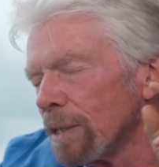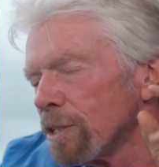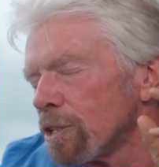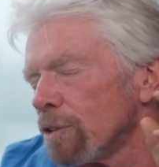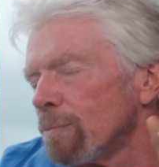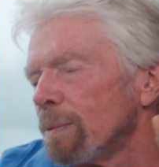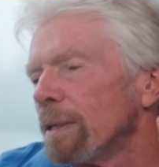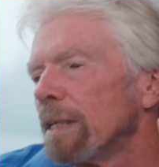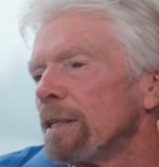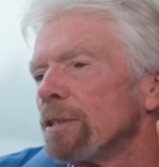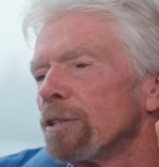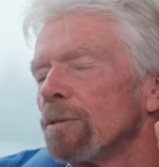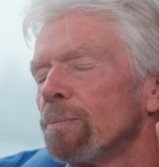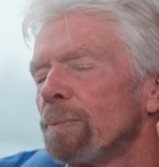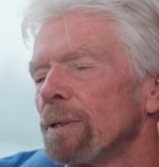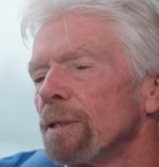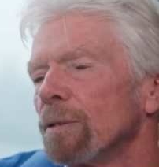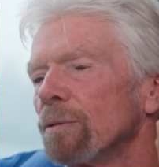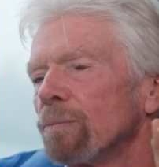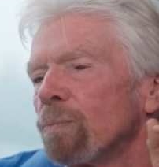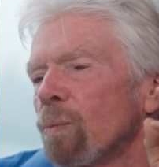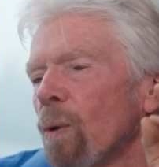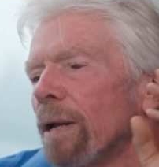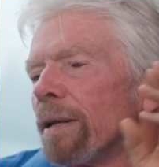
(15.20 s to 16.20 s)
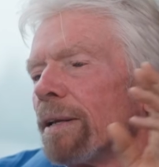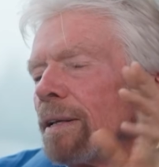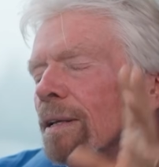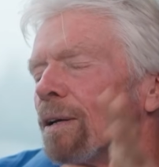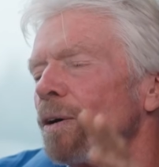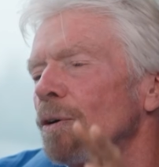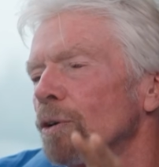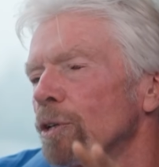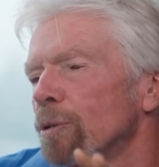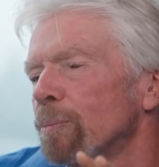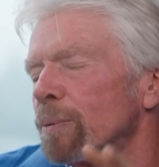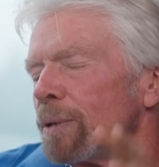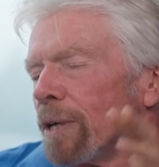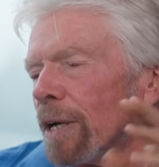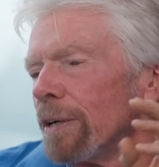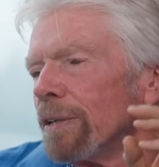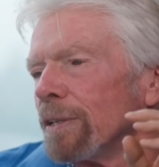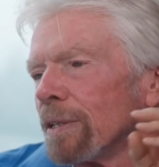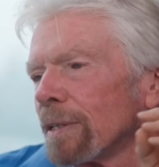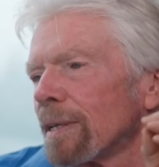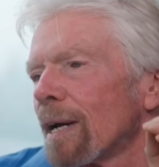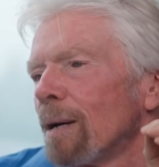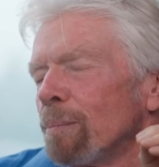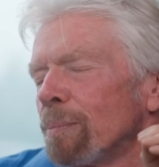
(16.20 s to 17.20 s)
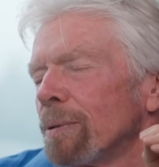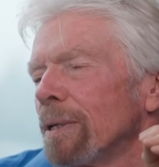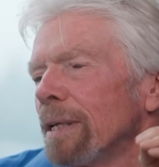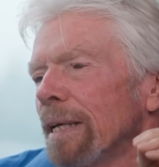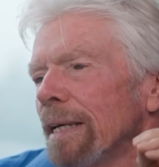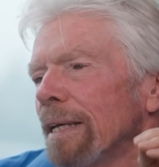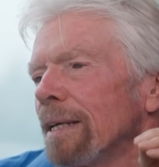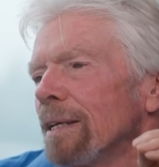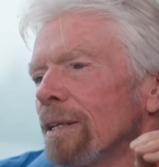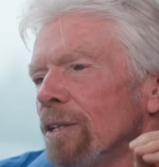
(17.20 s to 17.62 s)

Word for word: Once you've been able to build one entrepreneurial company,